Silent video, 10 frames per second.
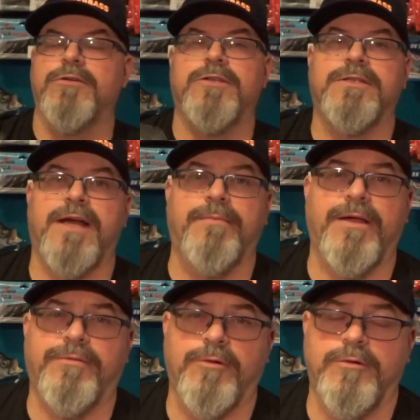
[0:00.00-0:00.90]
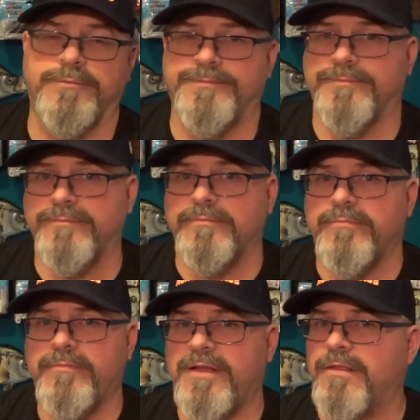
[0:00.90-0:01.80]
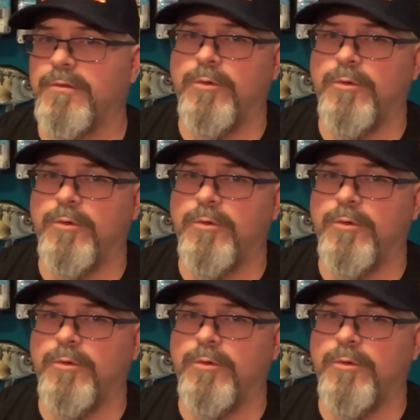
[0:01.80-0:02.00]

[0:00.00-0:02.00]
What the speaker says: Most of the time I throw the